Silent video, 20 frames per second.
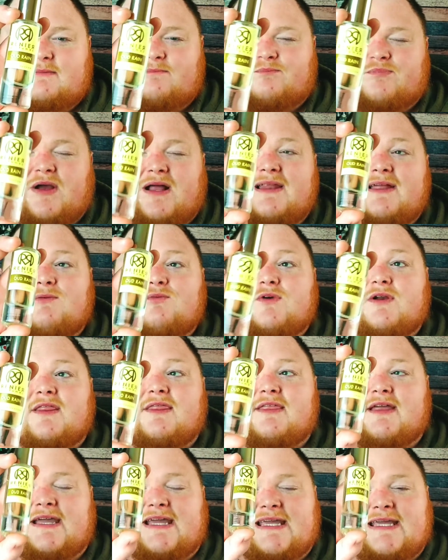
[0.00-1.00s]
probably one
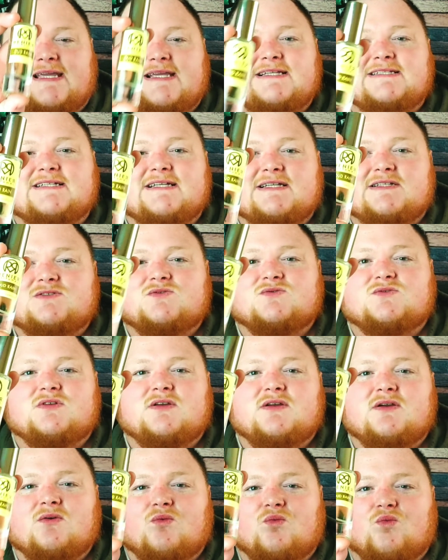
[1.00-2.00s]
of the
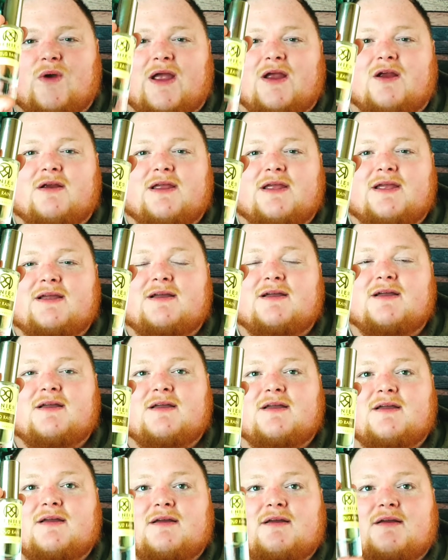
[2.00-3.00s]
easiest wearing,
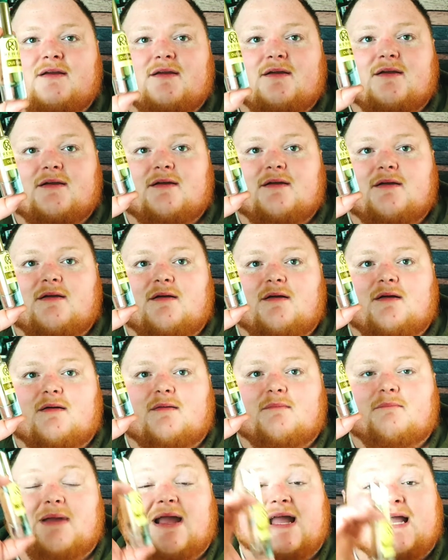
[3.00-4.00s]

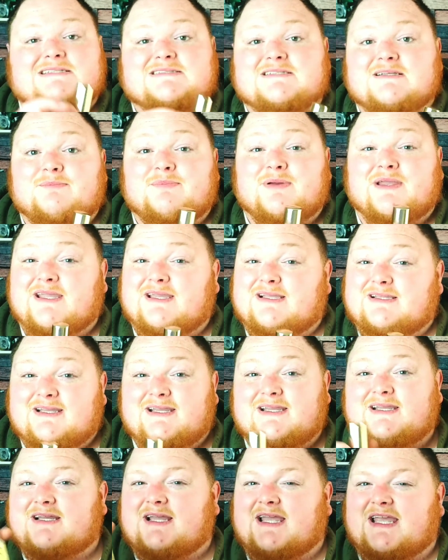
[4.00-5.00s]
mass
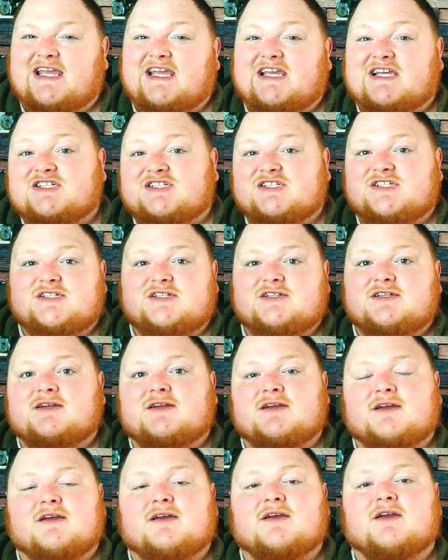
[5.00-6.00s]
appealing-ish
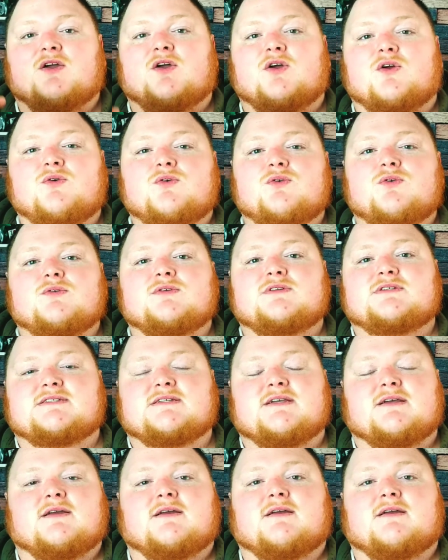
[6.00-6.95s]
ouds.